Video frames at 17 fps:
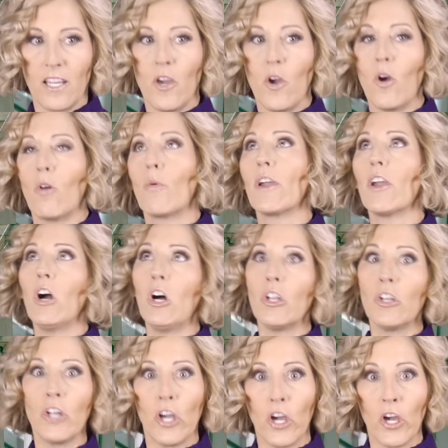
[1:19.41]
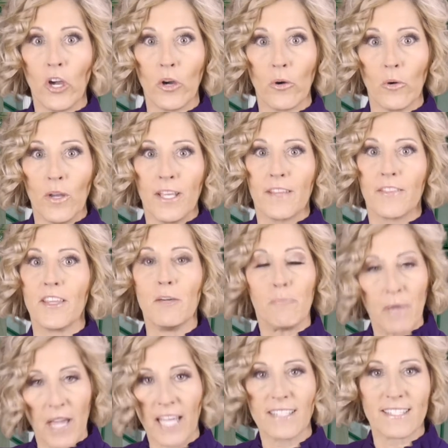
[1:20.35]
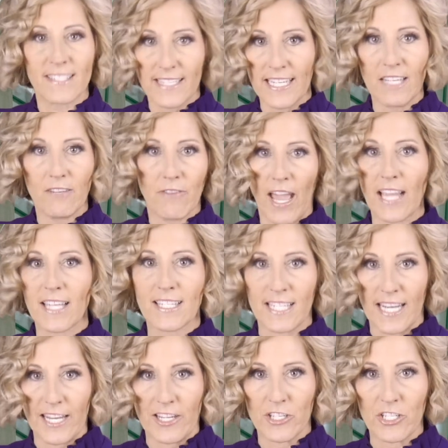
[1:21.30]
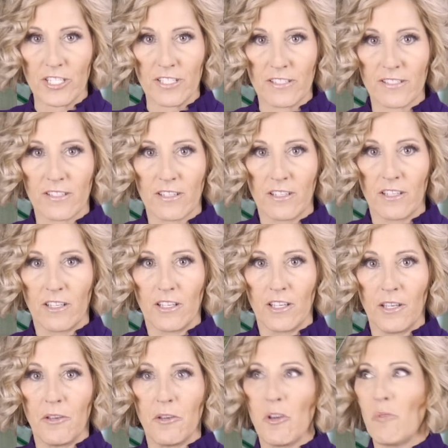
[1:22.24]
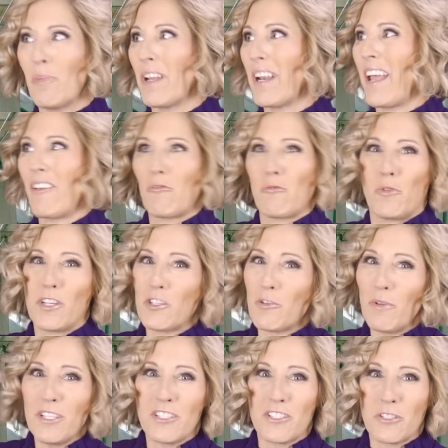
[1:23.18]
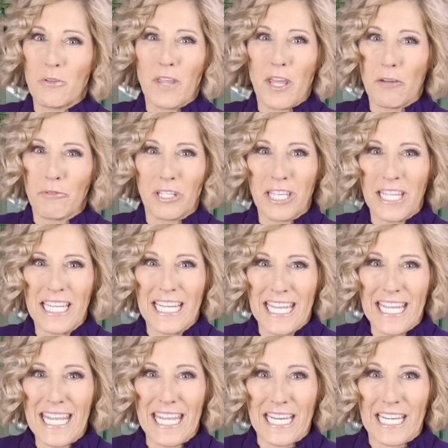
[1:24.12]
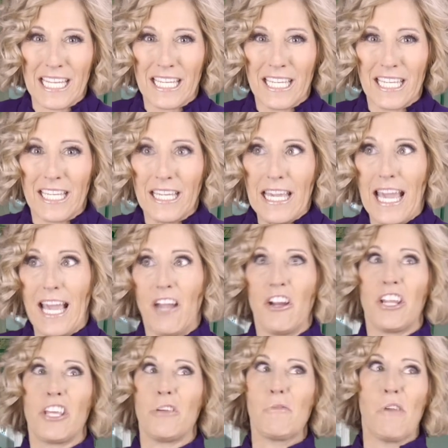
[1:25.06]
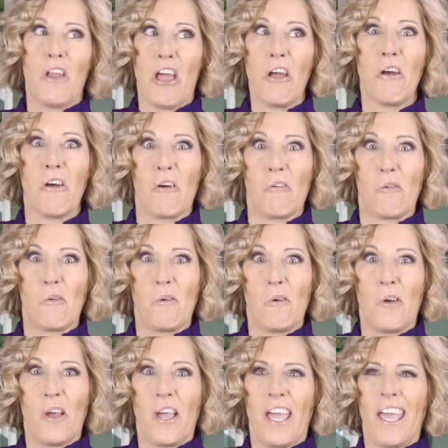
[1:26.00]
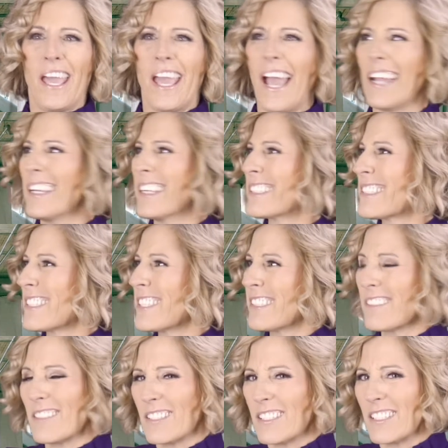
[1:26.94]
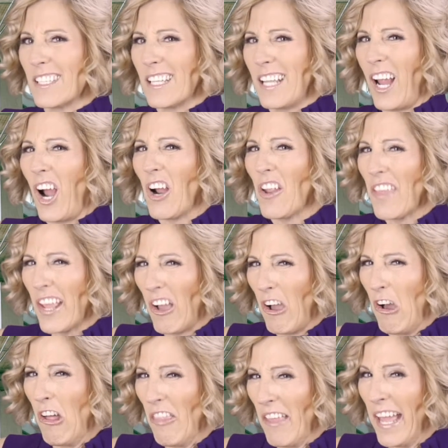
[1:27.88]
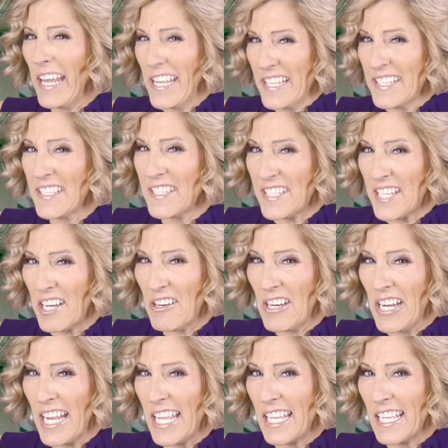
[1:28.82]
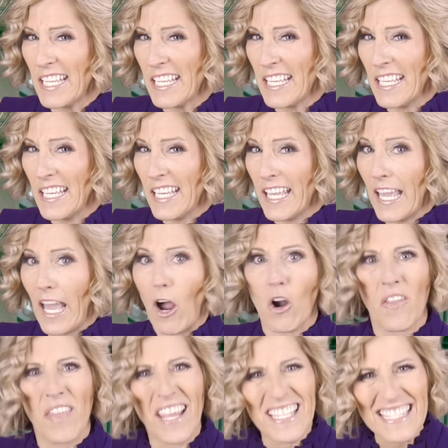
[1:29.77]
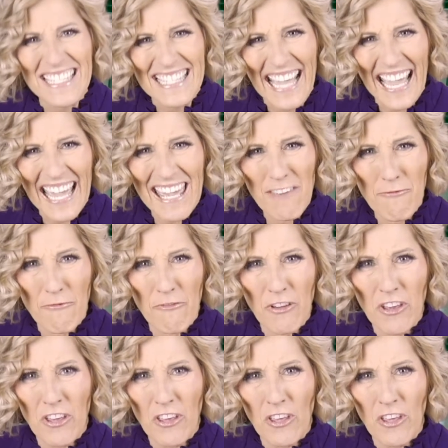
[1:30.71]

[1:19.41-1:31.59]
We all know that pets need vaccinations, but which ones do they really need? How do you know? And are they all that necessary? Are they safe?